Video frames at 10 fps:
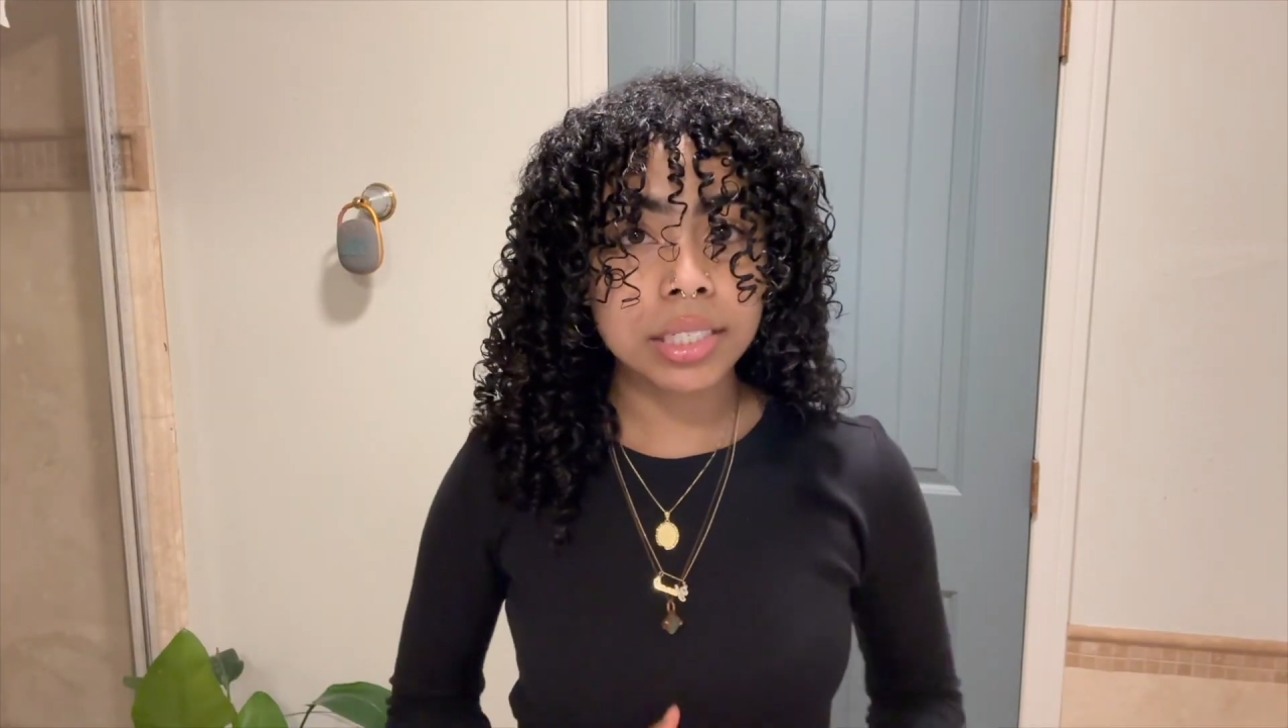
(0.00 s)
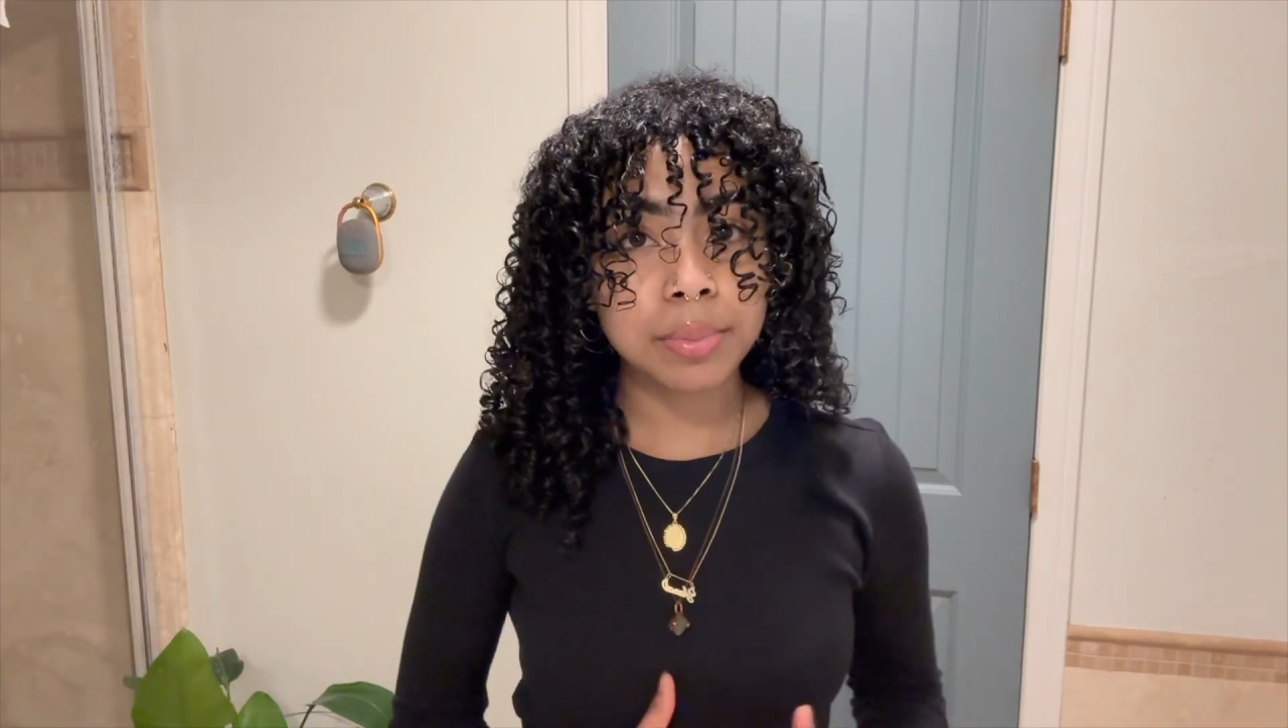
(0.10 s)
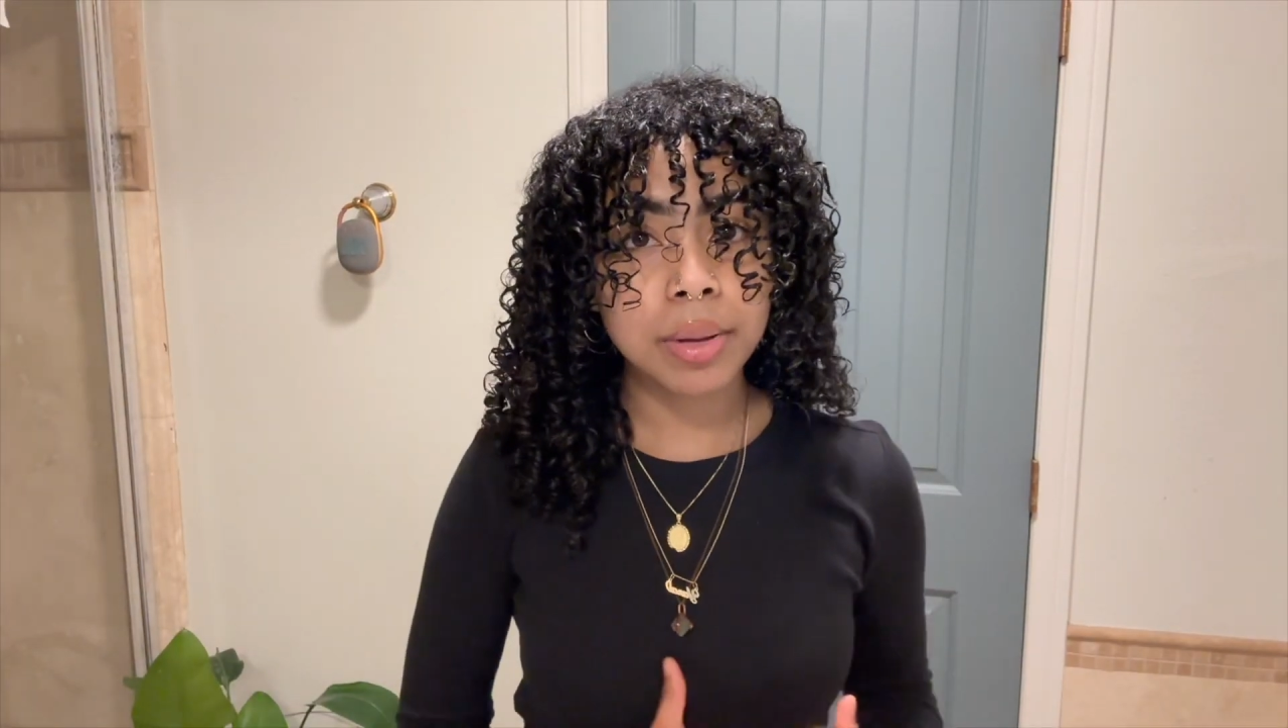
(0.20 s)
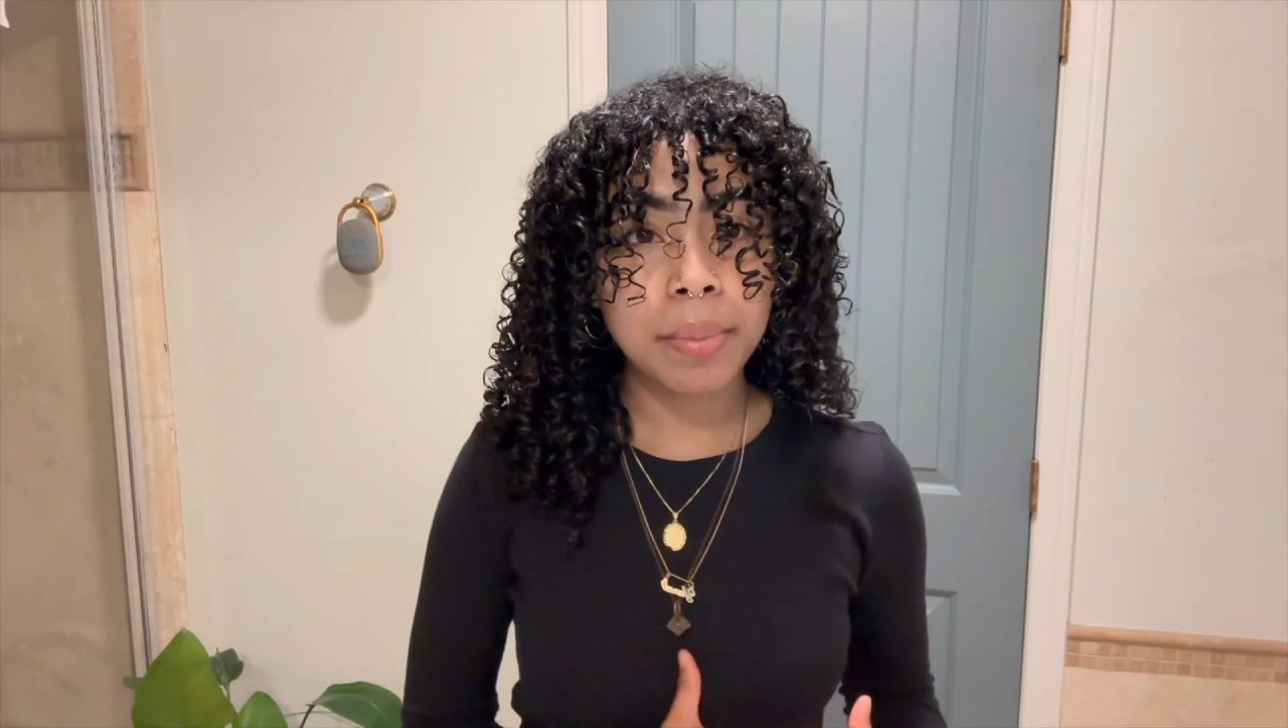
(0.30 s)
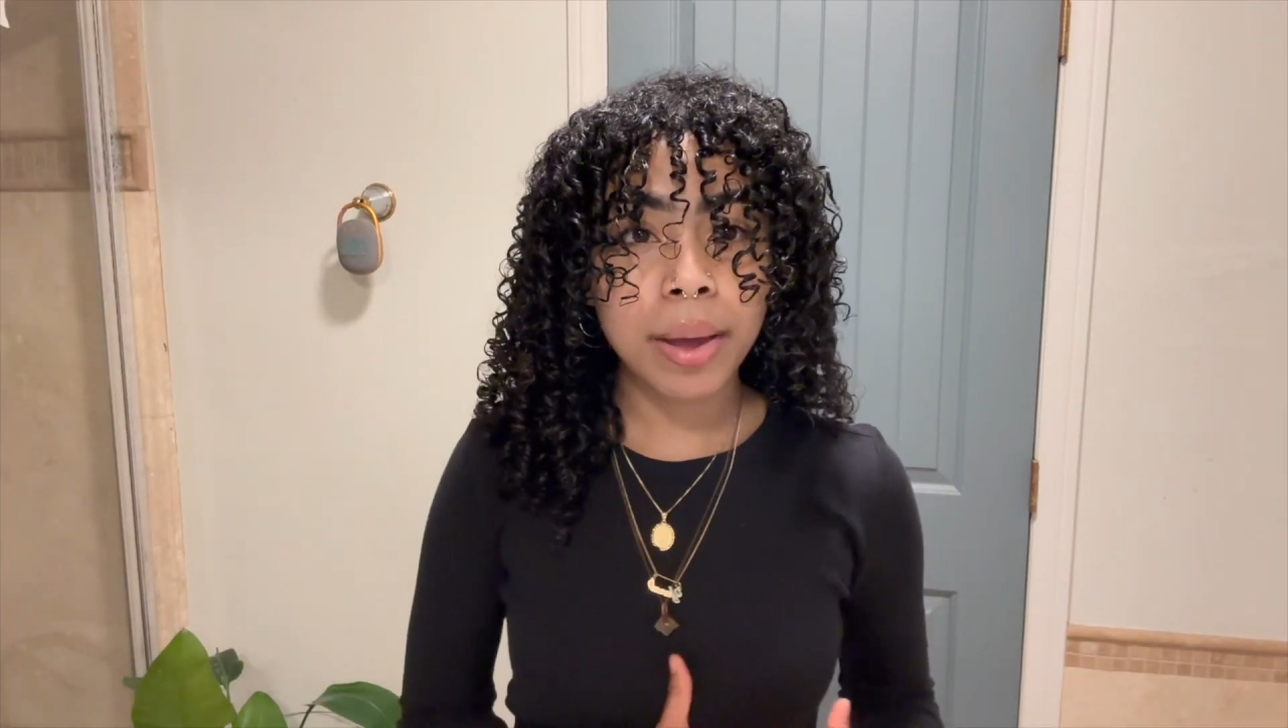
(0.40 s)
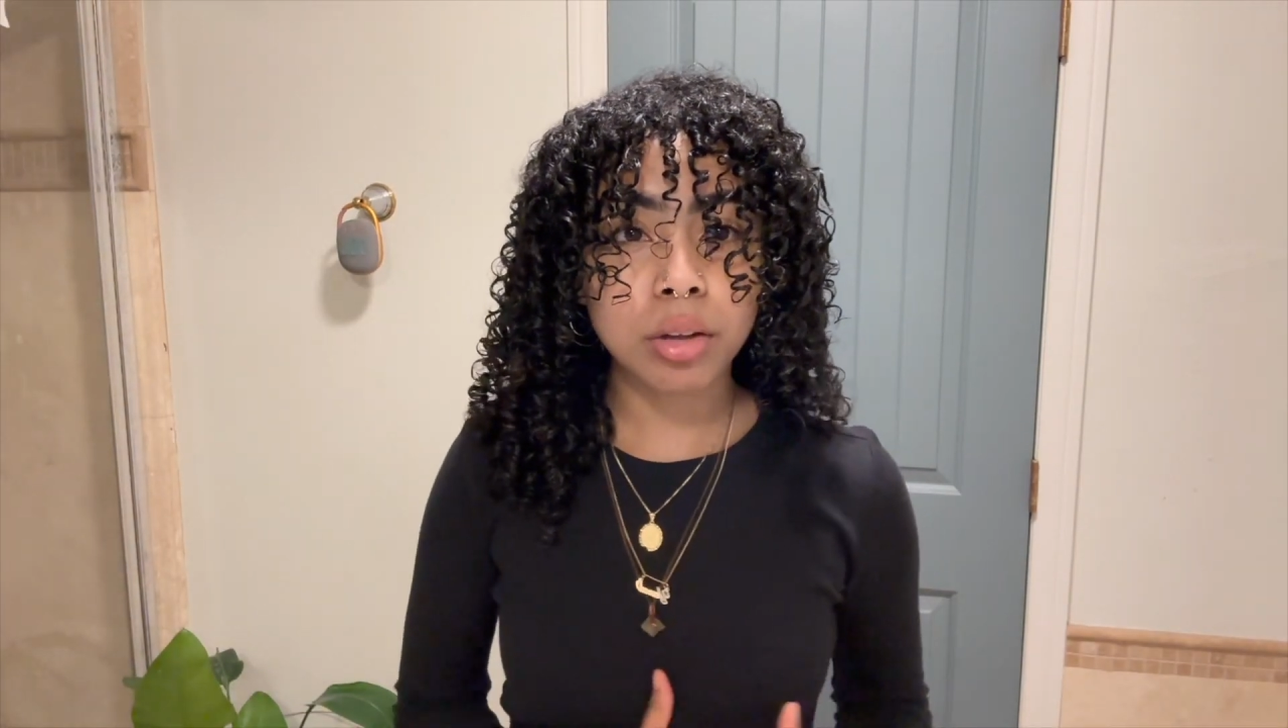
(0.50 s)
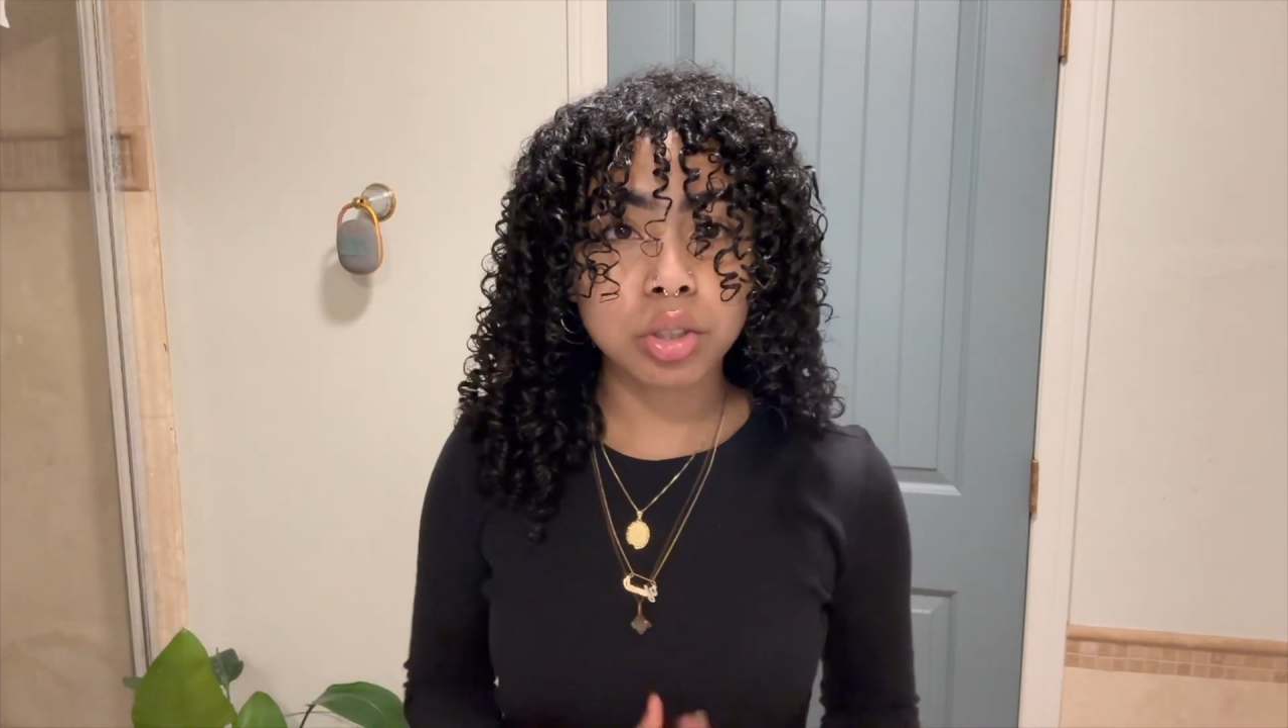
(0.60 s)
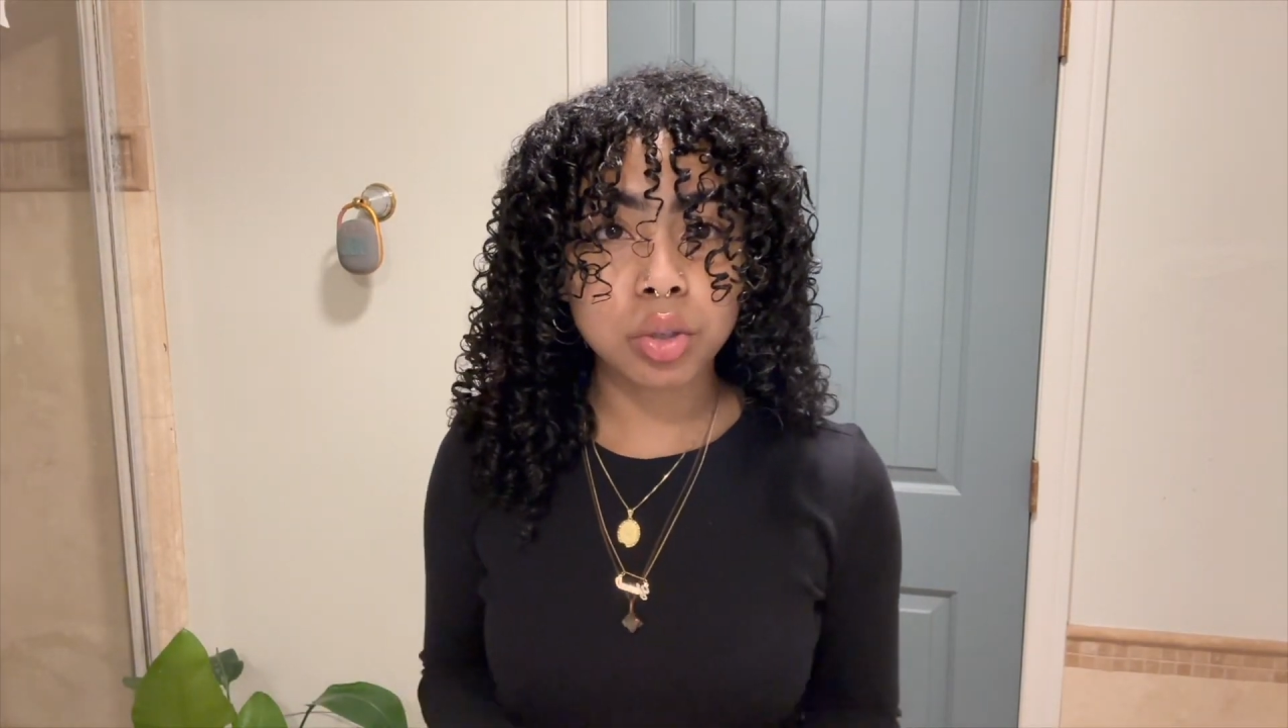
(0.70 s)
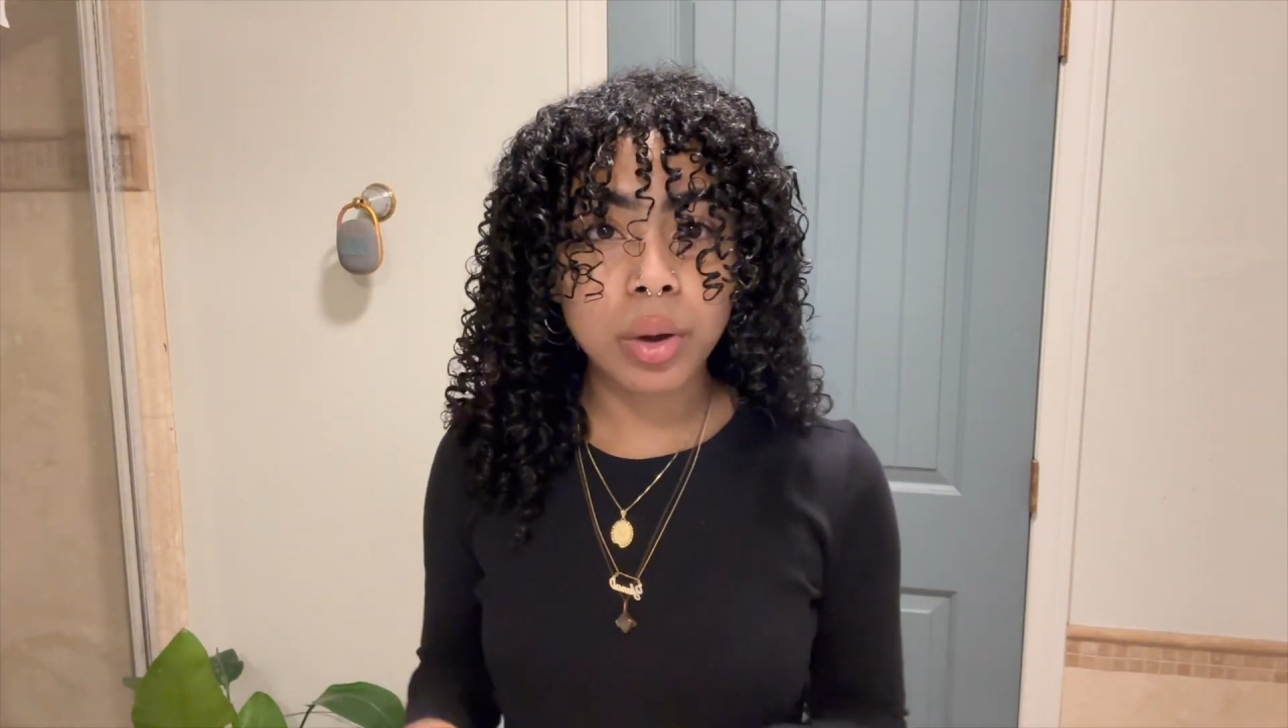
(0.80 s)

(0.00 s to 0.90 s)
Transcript: it's been about 2